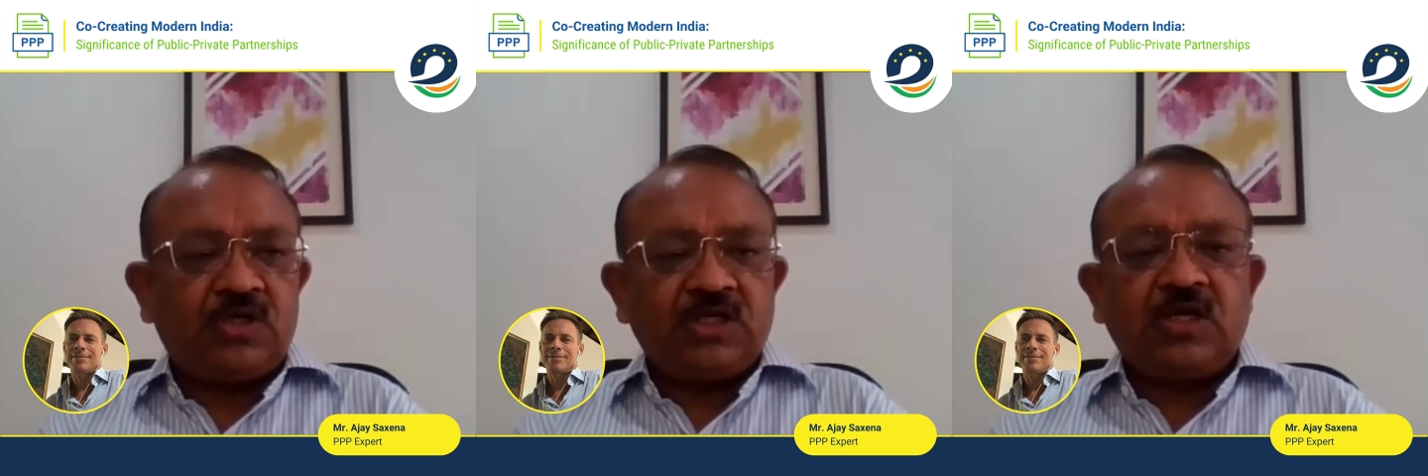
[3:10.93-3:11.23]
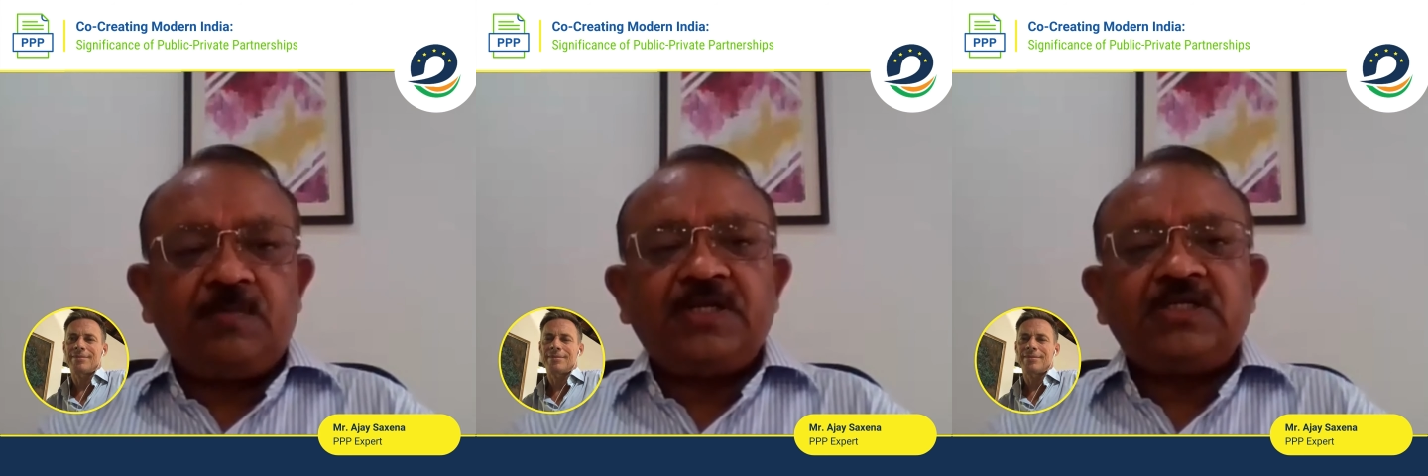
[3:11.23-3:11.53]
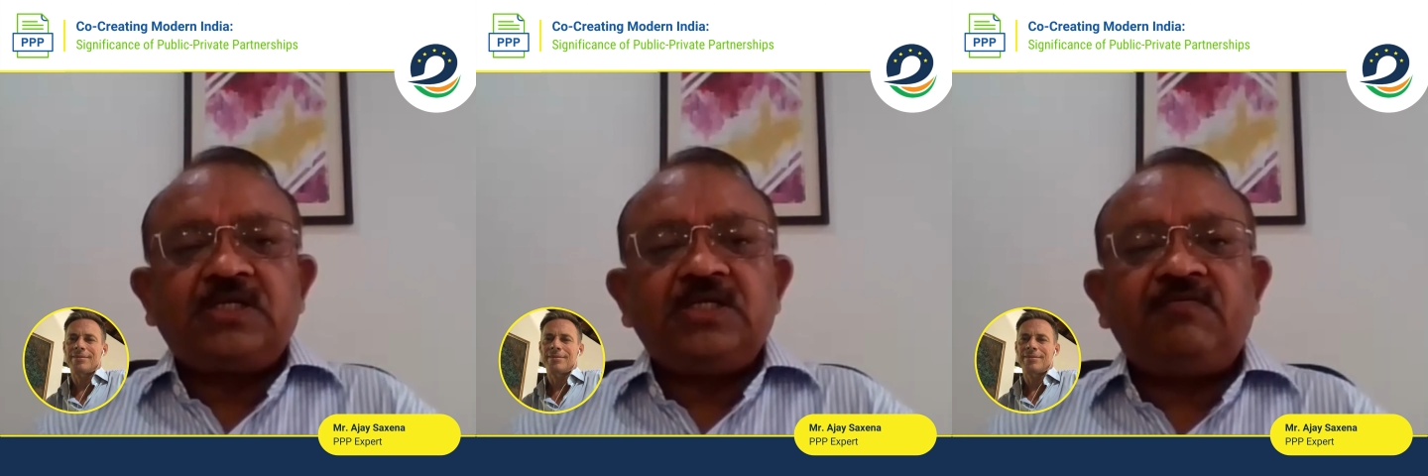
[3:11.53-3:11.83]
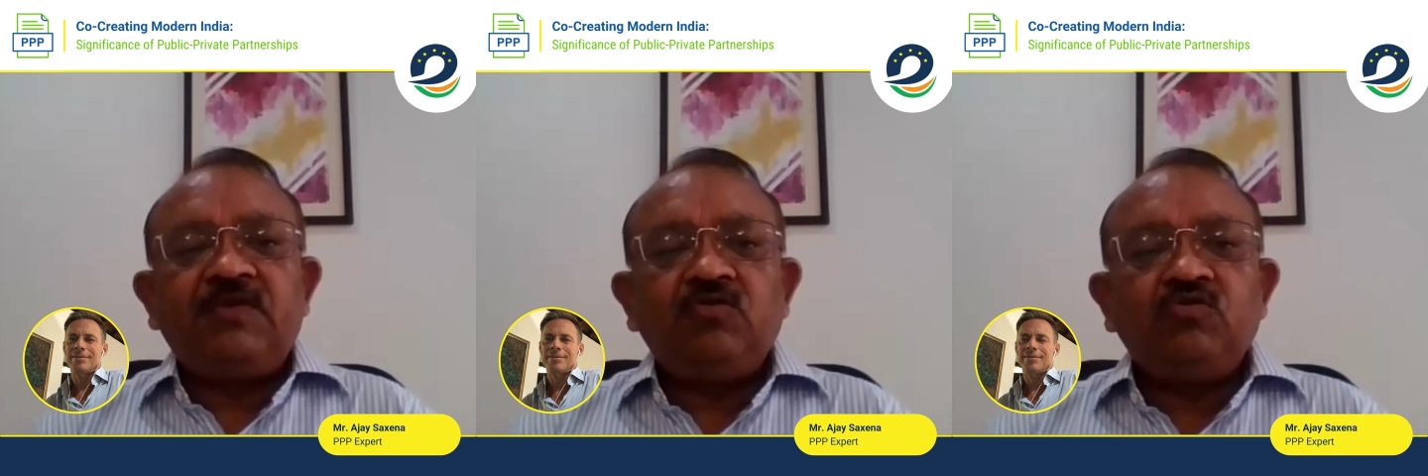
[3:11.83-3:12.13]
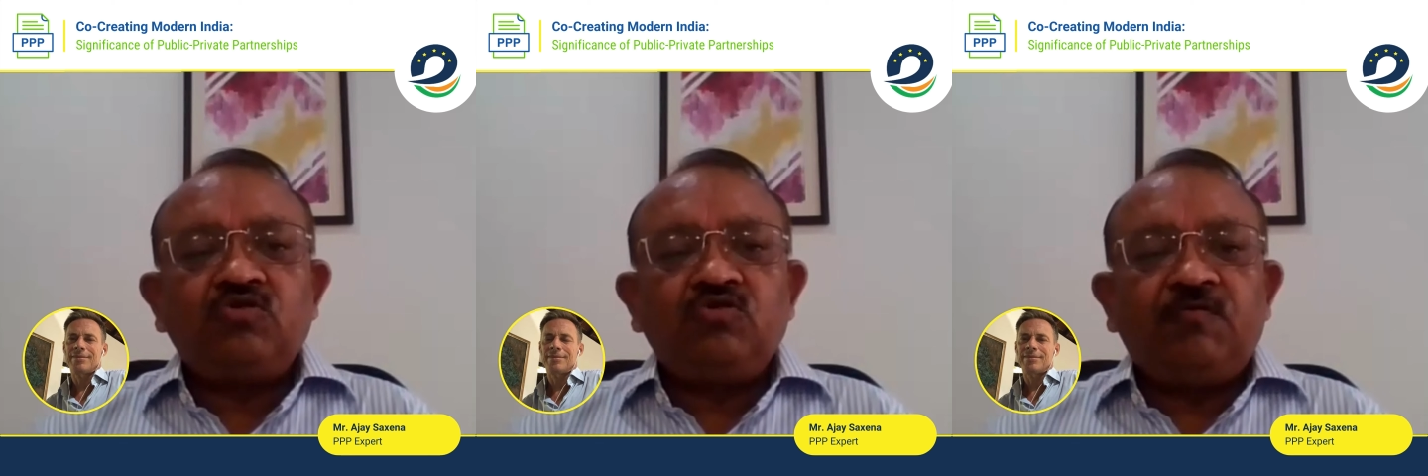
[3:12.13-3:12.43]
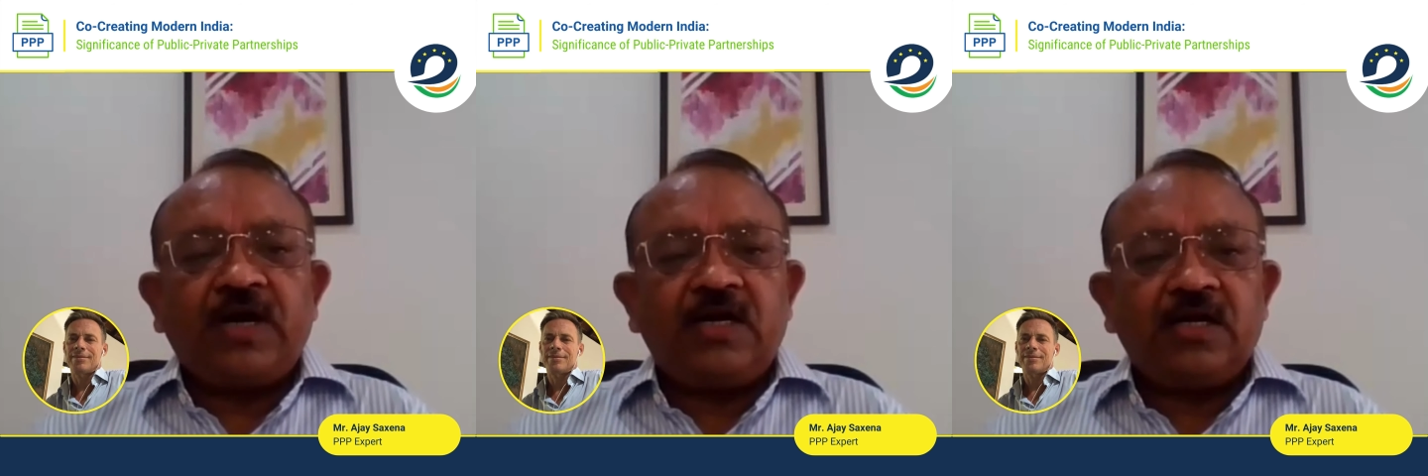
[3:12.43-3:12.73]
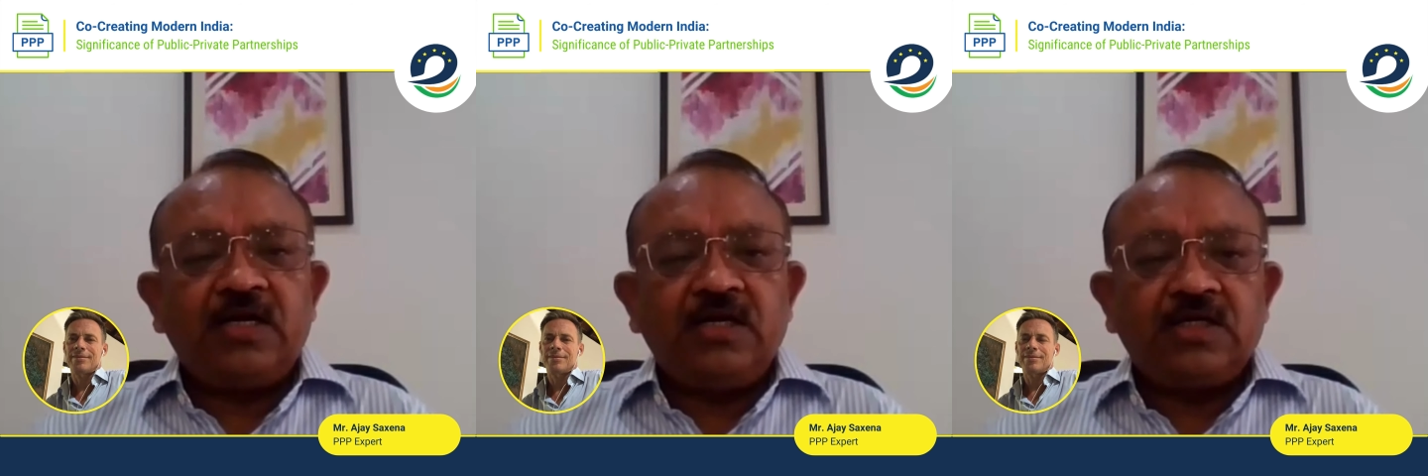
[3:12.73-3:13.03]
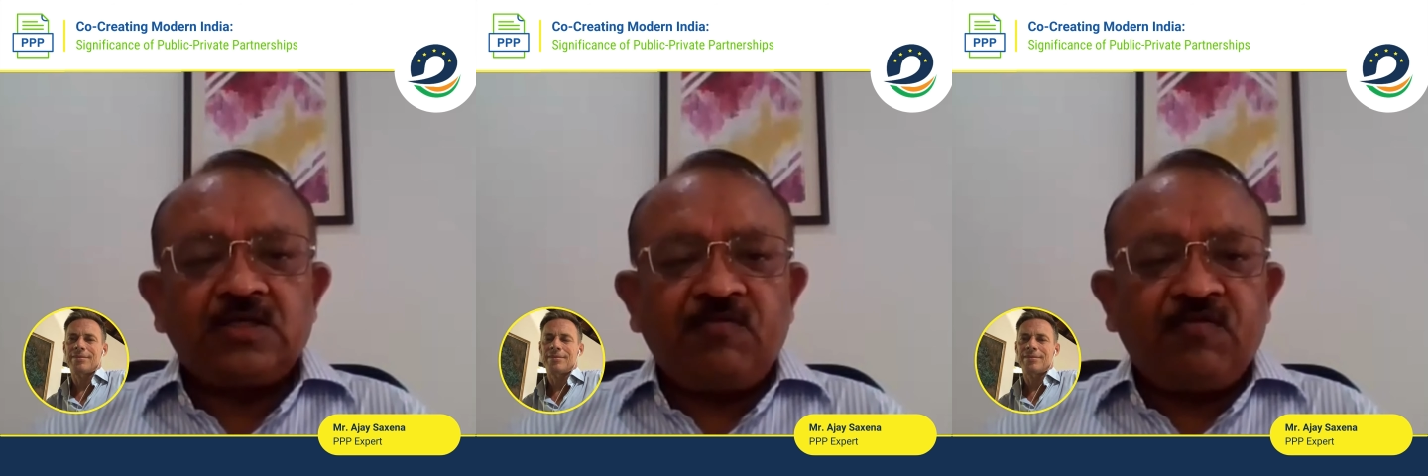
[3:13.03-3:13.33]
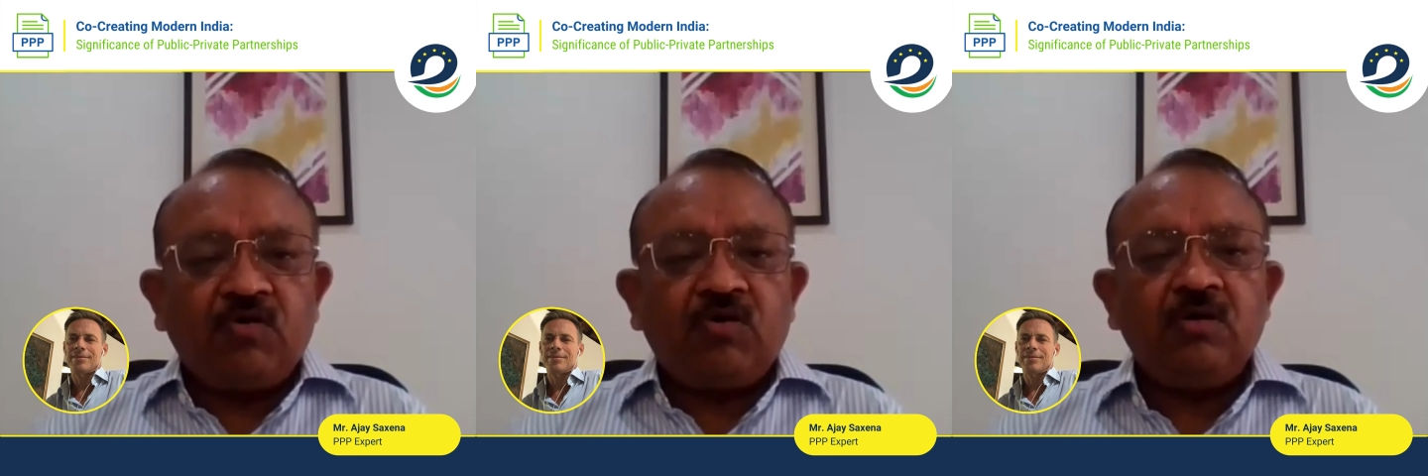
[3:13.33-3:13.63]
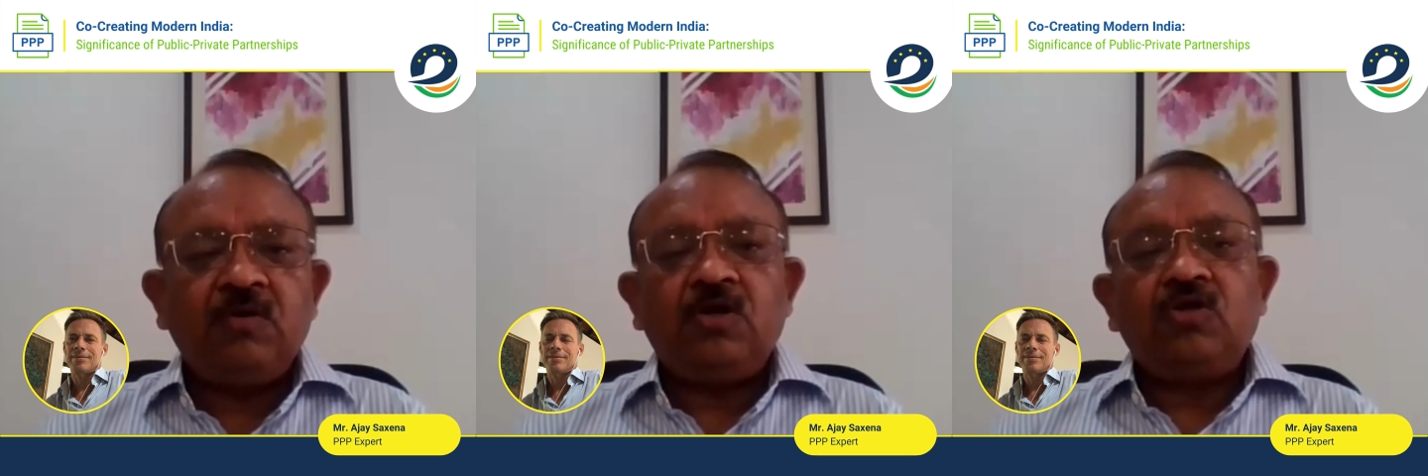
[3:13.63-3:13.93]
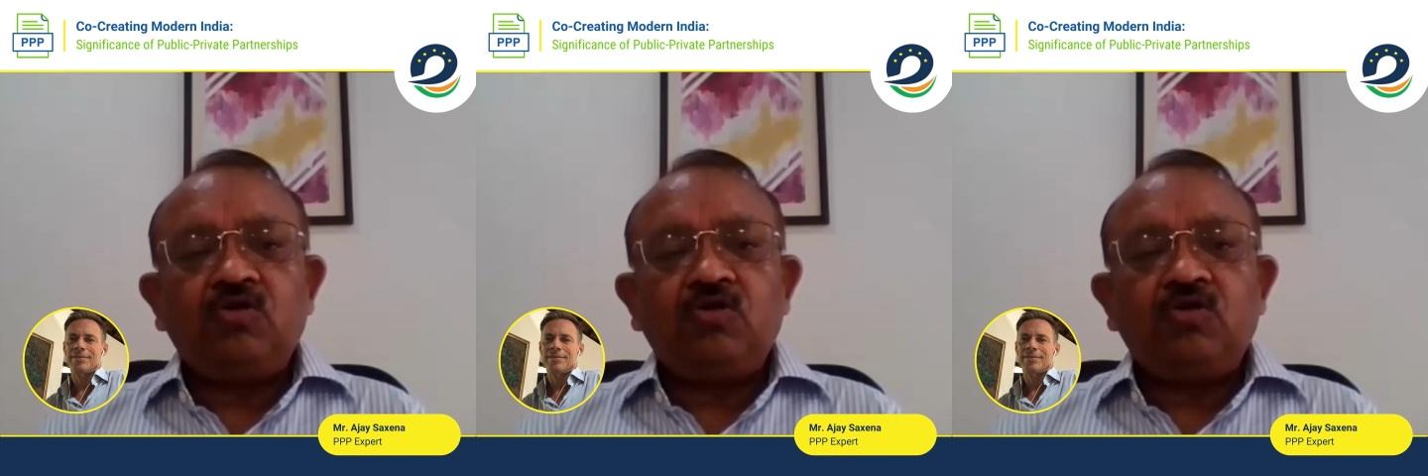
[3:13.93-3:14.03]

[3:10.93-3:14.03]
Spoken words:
discrepancies we used to find 10 years before,